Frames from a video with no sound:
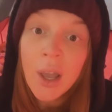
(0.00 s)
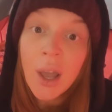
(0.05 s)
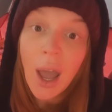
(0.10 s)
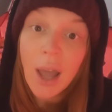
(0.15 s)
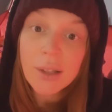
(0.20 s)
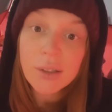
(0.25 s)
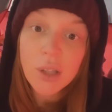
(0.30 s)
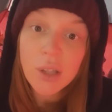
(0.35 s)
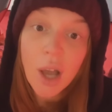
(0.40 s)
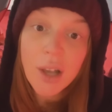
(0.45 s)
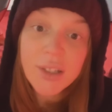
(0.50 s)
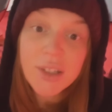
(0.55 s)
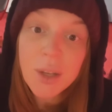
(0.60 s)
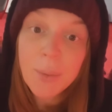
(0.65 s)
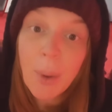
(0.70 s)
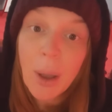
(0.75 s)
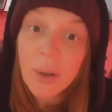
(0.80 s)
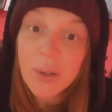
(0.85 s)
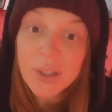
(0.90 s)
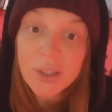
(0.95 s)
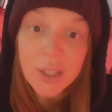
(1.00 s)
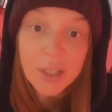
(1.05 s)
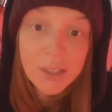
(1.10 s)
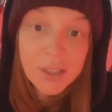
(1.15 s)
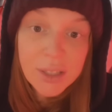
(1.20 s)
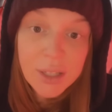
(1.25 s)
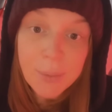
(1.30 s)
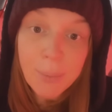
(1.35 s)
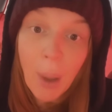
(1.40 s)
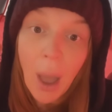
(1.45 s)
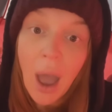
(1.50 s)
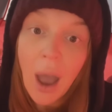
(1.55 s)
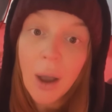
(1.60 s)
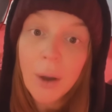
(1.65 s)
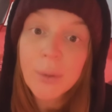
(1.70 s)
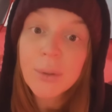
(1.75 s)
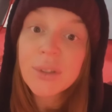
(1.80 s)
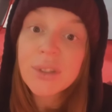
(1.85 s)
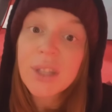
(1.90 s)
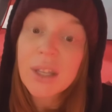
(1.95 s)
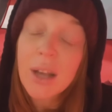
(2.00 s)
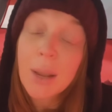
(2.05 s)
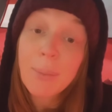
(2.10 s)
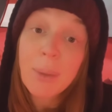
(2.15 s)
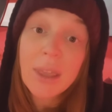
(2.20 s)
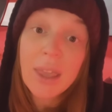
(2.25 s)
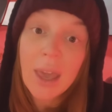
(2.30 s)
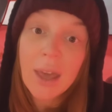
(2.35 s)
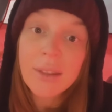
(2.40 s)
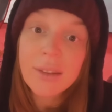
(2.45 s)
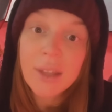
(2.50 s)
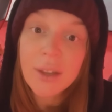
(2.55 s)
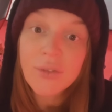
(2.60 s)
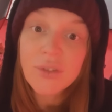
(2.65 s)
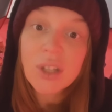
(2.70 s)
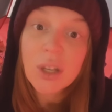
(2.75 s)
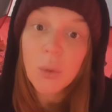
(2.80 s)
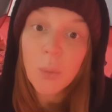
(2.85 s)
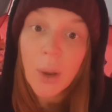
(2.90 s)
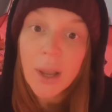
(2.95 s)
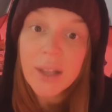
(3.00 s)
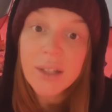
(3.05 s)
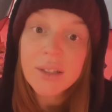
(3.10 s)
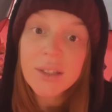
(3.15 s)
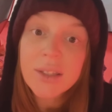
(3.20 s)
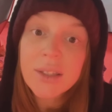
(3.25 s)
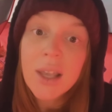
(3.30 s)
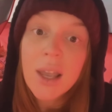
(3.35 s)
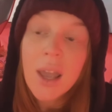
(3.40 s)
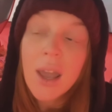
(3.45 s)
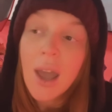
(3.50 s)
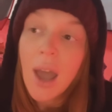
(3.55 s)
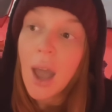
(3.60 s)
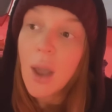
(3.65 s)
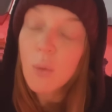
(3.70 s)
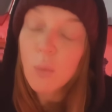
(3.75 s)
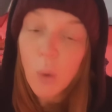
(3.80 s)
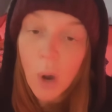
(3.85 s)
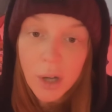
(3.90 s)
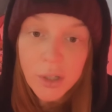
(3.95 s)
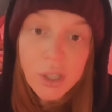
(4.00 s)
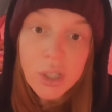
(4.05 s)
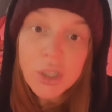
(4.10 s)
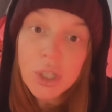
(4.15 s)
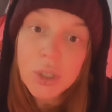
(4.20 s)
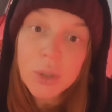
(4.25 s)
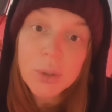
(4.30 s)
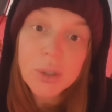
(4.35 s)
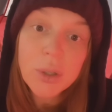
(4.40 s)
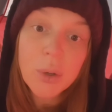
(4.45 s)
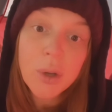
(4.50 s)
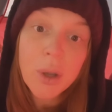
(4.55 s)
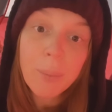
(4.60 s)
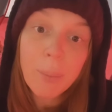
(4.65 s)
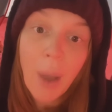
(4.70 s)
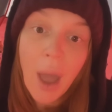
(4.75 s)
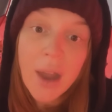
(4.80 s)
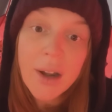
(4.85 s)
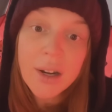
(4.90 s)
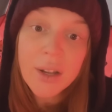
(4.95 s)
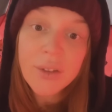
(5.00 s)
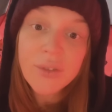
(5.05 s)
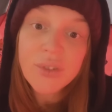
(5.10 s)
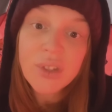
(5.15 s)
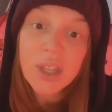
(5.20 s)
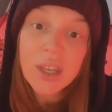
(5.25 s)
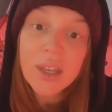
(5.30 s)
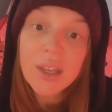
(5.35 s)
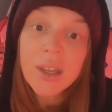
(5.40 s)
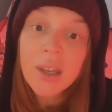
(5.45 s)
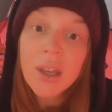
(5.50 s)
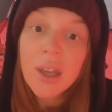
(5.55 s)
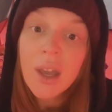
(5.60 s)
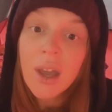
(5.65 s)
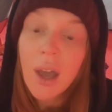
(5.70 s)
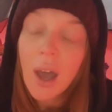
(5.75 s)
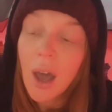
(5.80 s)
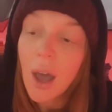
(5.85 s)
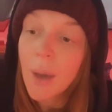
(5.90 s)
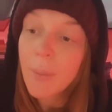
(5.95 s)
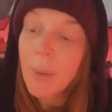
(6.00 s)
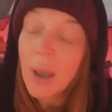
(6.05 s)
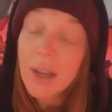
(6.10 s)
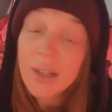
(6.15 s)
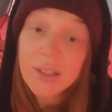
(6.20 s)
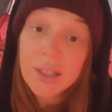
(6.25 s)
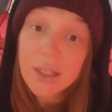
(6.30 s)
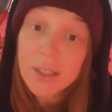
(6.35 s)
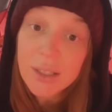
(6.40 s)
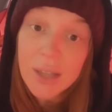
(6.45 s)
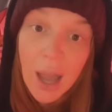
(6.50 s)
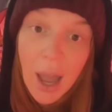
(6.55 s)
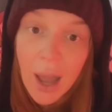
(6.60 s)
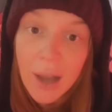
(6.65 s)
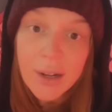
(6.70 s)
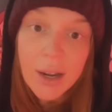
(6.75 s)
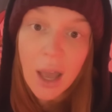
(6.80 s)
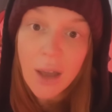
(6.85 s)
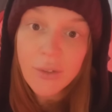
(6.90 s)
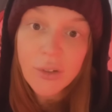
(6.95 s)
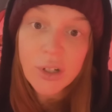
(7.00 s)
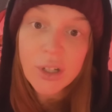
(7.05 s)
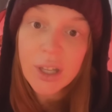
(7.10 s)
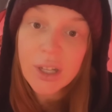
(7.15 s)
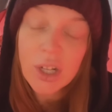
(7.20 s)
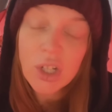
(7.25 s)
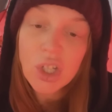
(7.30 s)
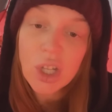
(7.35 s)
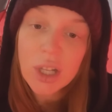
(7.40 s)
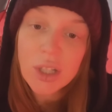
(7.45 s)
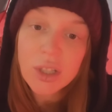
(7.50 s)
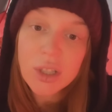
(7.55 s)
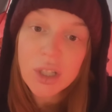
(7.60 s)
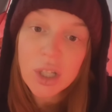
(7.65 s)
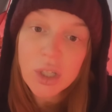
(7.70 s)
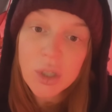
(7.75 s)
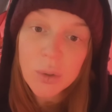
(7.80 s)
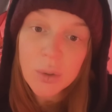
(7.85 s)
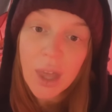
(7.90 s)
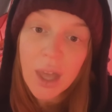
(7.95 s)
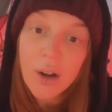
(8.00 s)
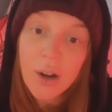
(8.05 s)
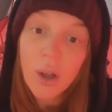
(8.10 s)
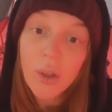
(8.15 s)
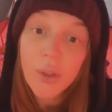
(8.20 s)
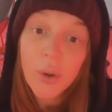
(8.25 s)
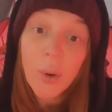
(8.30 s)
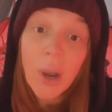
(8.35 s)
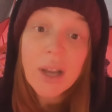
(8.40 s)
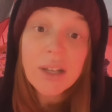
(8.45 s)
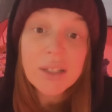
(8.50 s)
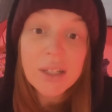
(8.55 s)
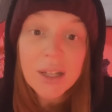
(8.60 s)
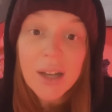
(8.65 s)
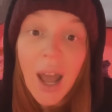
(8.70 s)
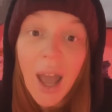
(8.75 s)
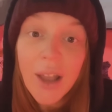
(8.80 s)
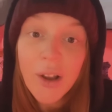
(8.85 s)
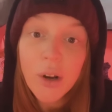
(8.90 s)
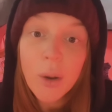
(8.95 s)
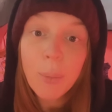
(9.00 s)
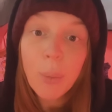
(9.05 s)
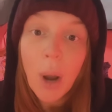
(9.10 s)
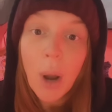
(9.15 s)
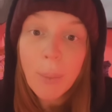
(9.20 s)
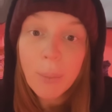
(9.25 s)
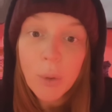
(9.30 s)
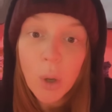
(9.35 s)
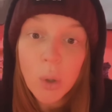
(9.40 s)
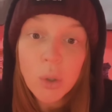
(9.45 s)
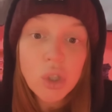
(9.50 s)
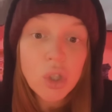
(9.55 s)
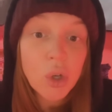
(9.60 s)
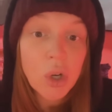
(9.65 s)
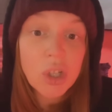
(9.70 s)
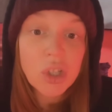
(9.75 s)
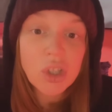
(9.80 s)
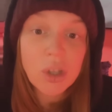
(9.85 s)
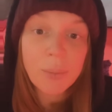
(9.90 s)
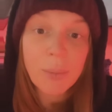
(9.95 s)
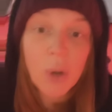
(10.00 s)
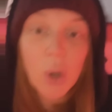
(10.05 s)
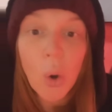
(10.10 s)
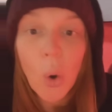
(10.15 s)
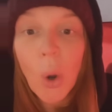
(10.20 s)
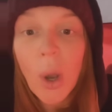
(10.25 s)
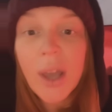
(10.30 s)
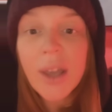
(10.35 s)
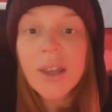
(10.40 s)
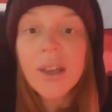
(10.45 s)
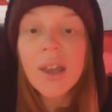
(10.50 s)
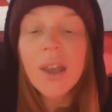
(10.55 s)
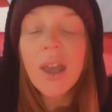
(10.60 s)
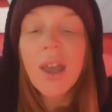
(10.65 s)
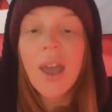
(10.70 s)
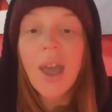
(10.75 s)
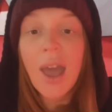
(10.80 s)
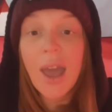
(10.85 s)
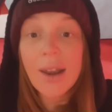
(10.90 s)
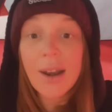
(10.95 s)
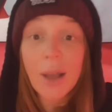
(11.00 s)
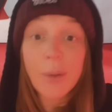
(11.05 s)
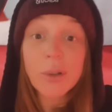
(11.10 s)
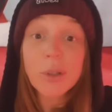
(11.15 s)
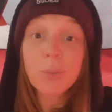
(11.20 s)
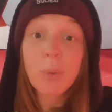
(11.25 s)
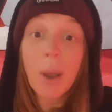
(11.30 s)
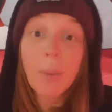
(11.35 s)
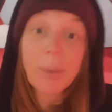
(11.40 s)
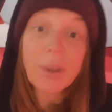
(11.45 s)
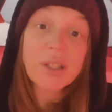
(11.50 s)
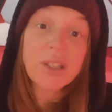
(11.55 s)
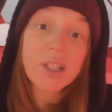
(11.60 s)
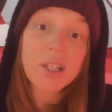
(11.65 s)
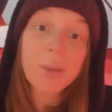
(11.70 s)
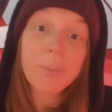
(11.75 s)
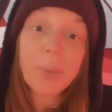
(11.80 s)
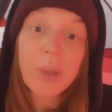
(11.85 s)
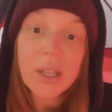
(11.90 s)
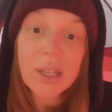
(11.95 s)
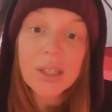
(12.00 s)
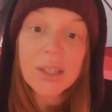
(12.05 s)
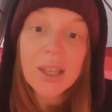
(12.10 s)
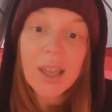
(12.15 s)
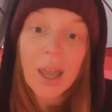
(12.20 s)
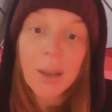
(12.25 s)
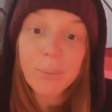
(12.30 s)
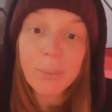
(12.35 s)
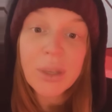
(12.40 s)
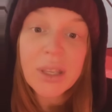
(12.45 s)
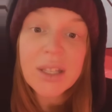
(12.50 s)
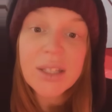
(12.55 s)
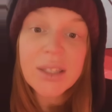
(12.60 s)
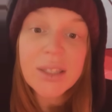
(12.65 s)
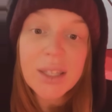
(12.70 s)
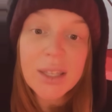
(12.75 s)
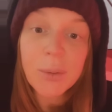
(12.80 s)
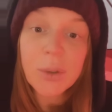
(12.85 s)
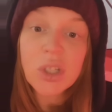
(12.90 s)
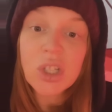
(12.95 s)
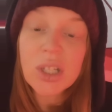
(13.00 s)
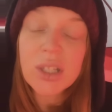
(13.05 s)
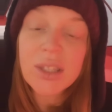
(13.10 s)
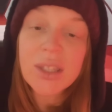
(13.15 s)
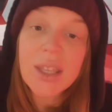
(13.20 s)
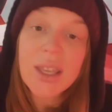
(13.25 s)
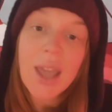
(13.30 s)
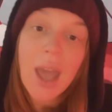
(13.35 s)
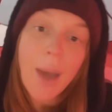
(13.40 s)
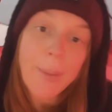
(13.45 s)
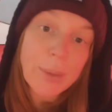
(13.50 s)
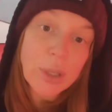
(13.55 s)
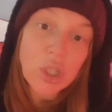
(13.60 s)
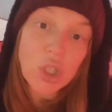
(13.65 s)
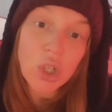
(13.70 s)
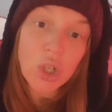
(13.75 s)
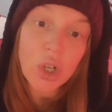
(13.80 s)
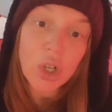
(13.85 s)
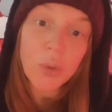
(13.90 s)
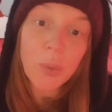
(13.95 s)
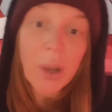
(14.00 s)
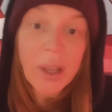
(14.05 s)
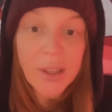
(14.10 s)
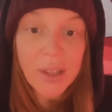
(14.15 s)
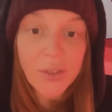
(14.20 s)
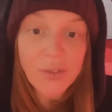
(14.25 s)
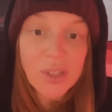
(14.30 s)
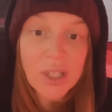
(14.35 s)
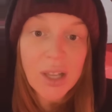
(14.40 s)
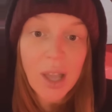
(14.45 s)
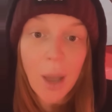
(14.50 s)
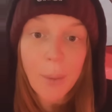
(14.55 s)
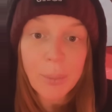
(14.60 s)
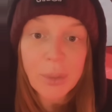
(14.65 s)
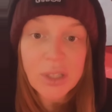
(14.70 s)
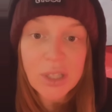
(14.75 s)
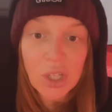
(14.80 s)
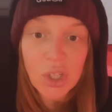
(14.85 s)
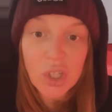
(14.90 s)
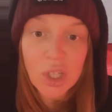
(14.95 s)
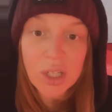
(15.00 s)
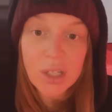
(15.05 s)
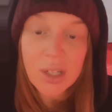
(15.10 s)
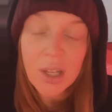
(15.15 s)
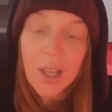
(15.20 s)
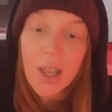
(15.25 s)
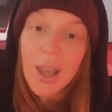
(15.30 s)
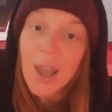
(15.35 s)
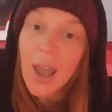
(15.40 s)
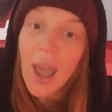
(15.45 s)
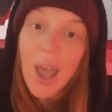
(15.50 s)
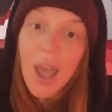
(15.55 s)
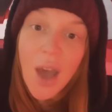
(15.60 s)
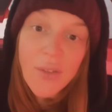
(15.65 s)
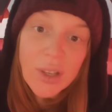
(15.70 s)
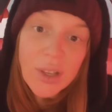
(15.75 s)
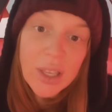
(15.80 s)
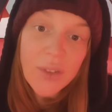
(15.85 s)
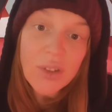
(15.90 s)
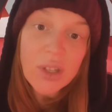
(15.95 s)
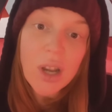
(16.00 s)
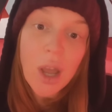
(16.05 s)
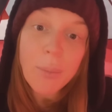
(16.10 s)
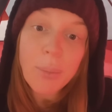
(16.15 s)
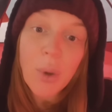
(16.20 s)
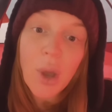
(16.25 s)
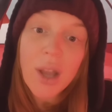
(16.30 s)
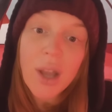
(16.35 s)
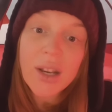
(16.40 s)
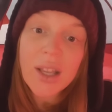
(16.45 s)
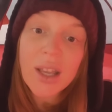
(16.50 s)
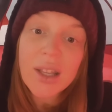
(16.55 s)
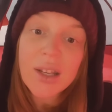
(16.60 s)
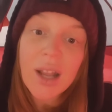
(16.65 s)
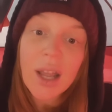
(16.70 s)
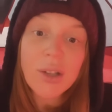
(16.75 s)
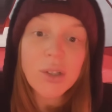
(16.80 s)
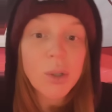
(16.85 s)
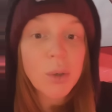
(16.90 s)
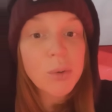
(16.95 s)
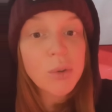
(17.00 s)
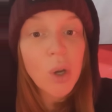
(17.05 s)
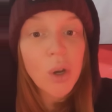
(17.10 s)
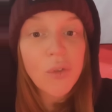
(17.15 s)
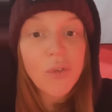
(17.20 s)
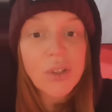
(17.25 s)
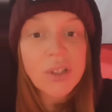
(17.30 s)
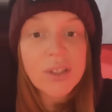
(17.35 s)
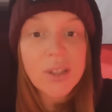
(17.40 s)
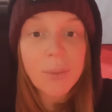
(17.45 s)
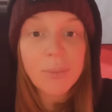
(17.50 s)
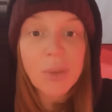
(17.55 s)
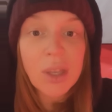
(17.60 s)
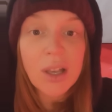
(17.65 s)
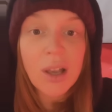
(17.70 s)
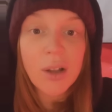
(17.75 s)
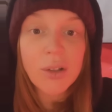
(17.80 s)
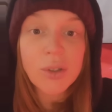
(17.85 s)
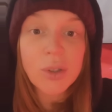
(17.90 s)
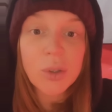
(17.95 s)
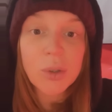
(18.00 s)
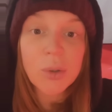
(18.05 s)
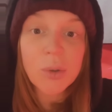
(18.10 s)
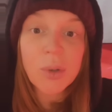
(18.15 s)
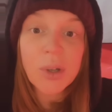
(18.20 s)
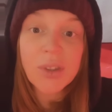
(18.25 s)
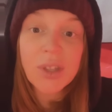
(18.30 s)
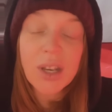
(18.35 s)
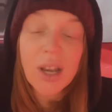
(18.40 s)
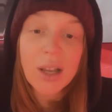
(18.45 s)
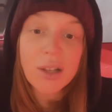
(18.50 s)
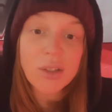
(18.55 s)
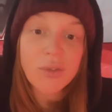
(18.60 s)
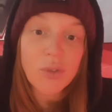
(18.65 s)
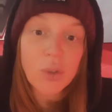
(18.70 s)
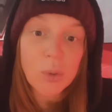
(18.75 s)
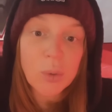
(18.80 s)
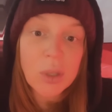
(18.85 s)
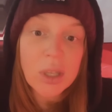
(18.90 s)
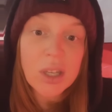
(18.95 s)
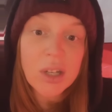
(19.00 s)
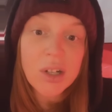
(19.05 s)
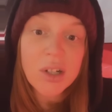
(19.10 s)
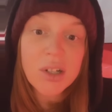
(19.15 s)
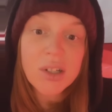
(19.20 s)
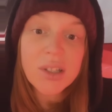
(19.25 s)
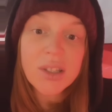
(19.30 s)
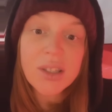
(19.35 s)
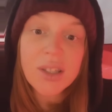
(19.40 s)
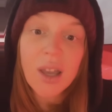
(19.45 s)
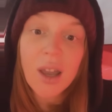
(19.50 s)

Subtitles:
I lost about 60 pounds, and I began lifting weights. I wanted to do so competitively. I did not ever get a chance to do that, although I did hire a prep coach, Christian McCoy, and I was prepping to compete in the NPC, which is the amateur weightlifting competition. I haven't given up on it. I don't know if it's something I'll do in the next few years.